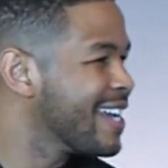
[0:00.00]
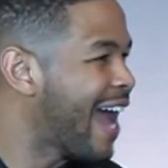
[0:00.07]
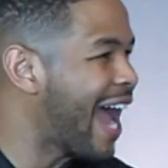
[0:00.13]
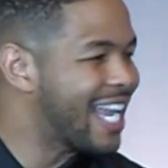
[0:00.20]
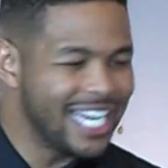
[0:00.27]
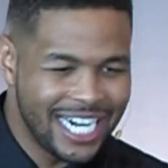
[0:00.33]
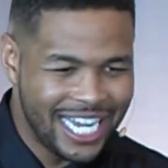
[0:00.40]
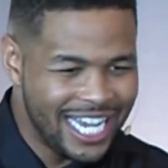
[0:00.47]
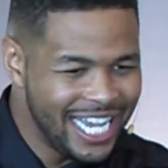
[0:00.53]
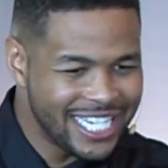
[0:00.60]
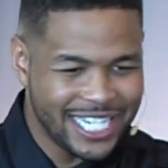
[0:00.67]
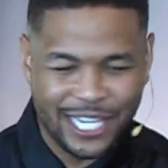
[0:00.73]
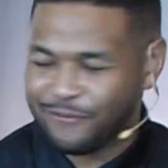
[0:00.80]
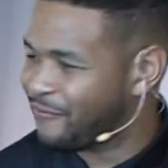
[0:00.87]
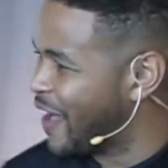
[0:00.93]
I could have
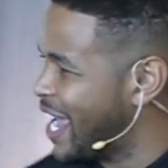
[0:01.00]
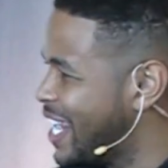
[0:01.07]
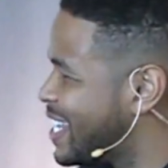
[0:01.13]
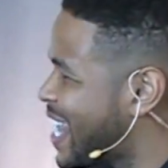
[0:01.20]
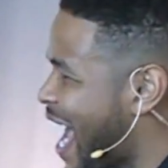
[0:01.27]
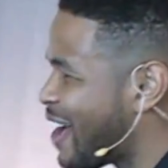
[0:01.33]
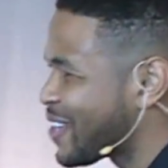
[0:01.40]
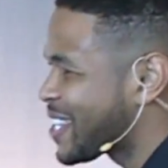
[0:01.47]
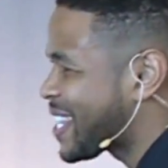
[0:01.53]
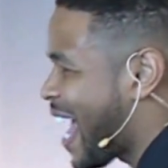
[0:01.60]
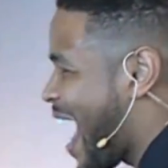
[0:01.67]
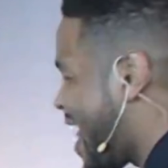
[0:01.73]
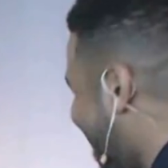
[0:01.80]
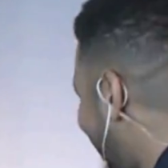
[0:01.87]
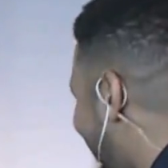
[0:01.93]
easily faded down the
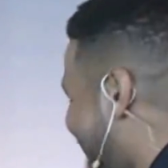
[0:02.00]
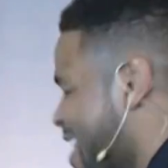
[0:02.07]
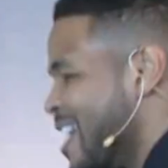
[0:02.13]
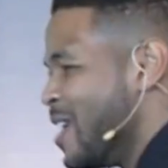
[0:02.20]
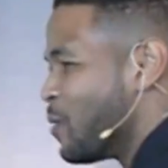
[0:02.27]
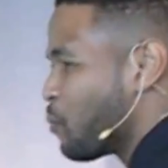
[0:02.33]
sideline,